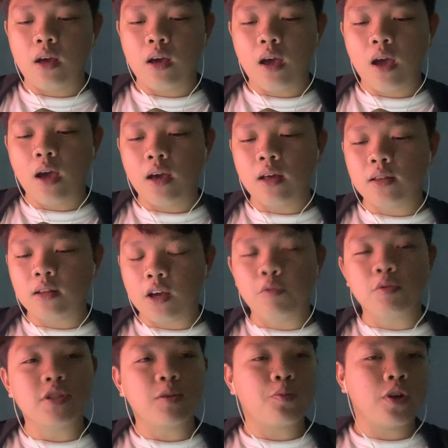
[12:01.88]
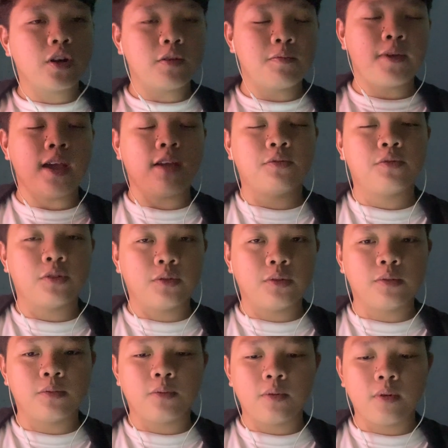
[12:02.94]
And it was a pretty
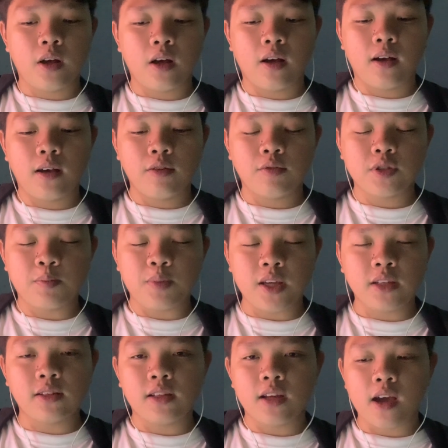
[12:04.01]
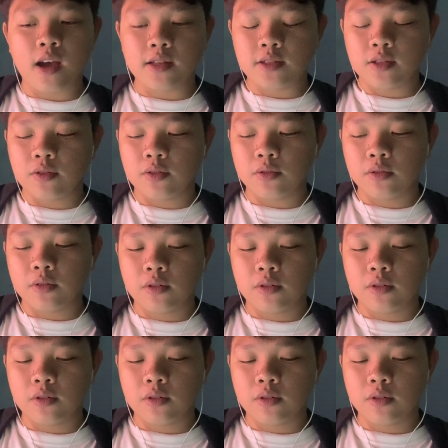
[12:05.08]
painful. It was a pain in the ass to do.